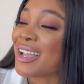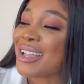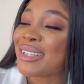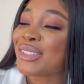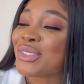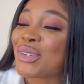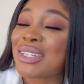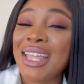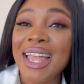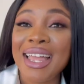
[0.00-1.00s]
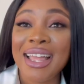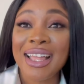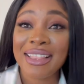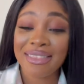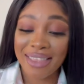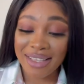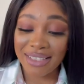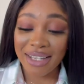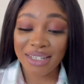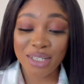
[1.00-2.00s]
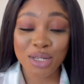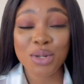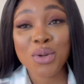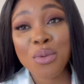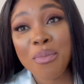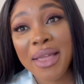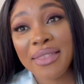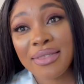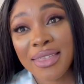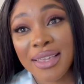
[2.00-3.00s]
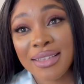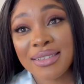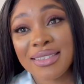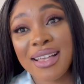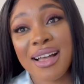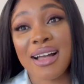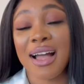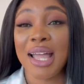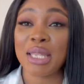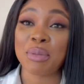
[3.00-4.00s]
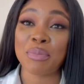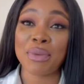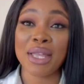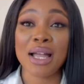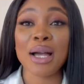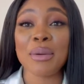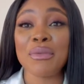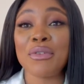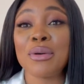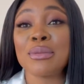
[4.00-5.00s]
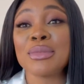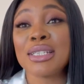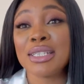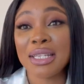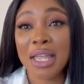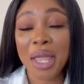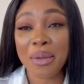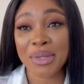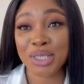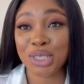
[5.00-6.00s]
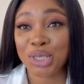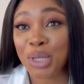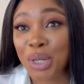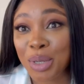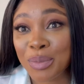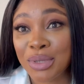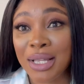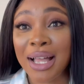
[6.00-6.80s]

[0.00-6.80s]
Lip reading: So yeah, these are the two main things that I pick up from the Hermès shops.